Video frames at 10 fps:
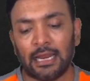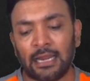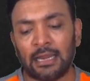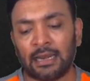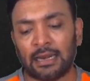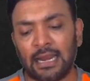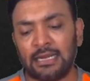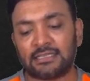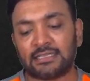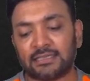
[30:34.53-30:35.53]
in
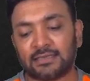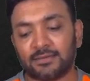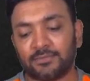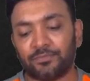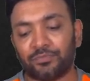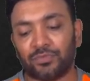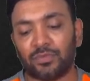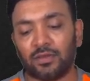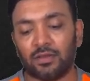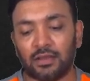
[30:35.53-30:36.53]
rights
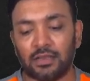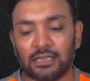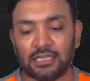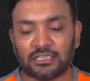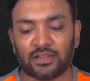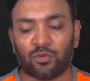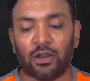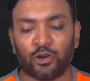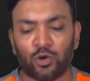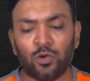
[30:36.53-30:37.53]
is
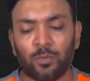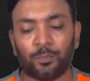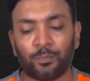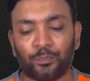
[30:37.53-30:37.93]
equal to,